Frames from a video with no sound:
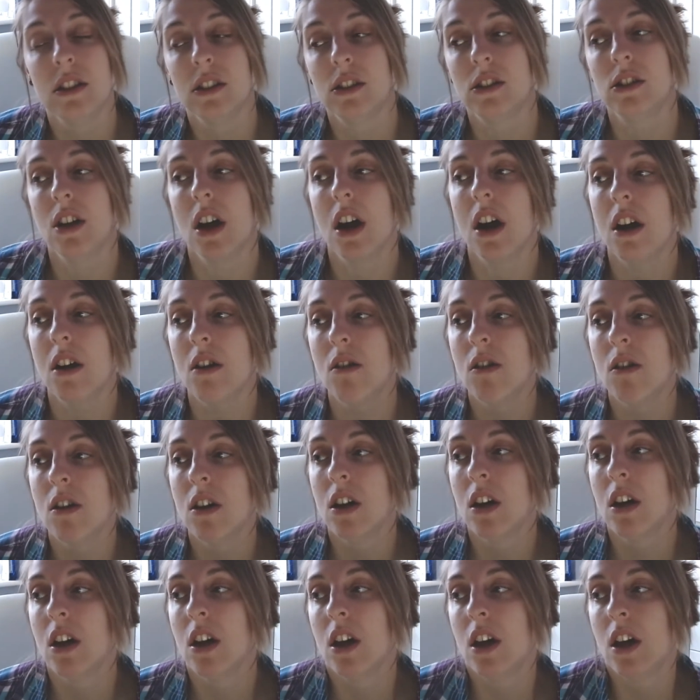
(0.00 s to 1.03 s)
So
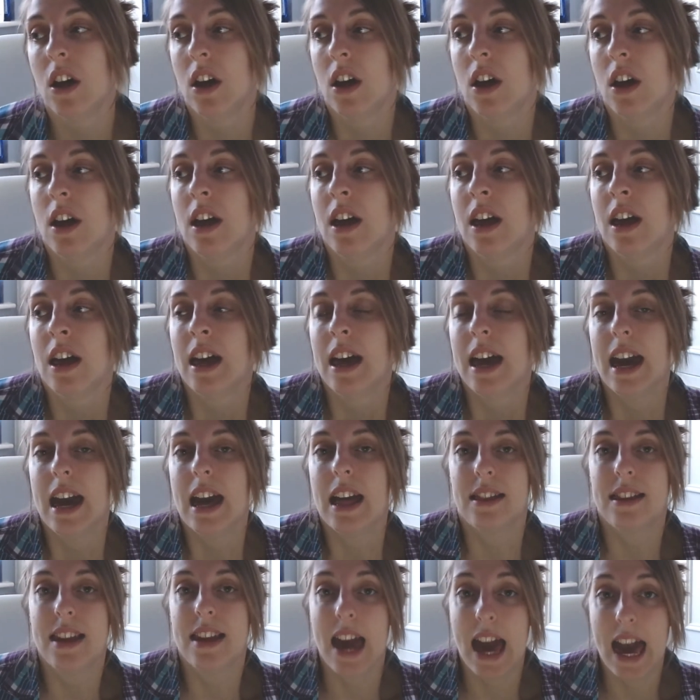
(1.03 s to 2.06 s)

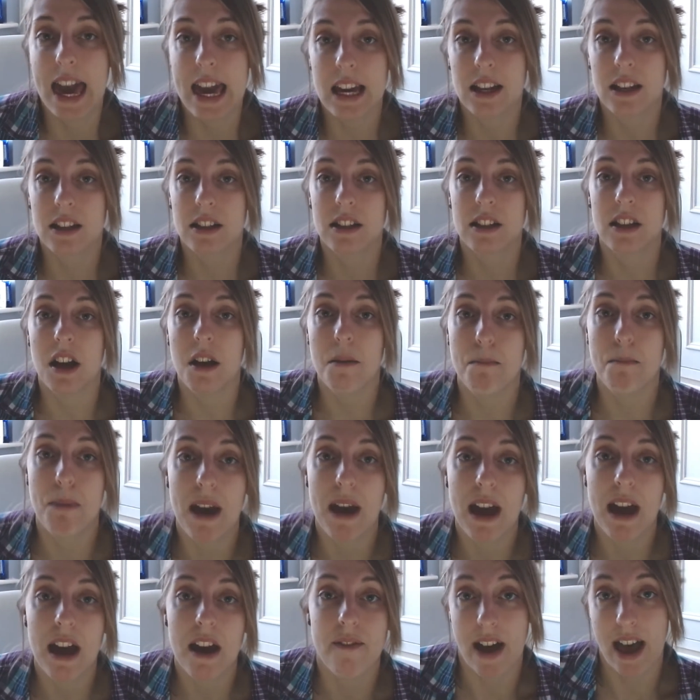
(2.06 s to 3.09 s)
it takes a
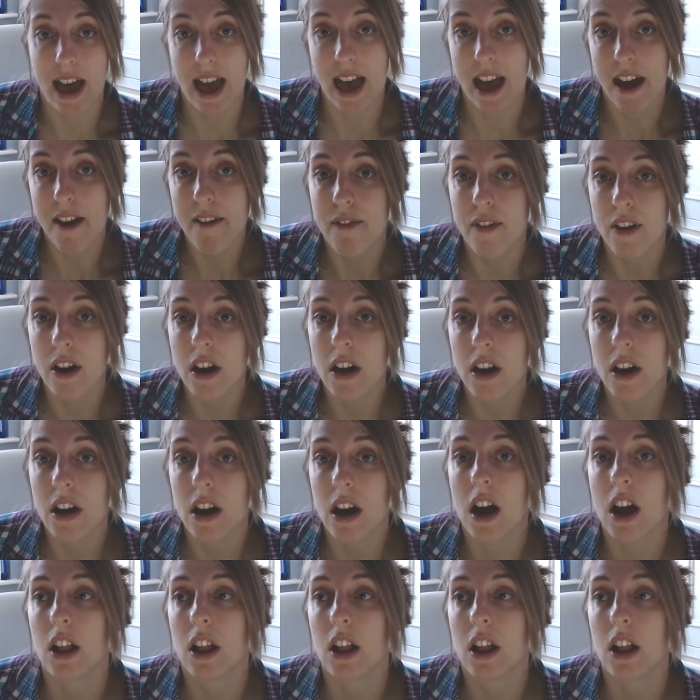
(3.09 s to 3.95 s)
bit of effort,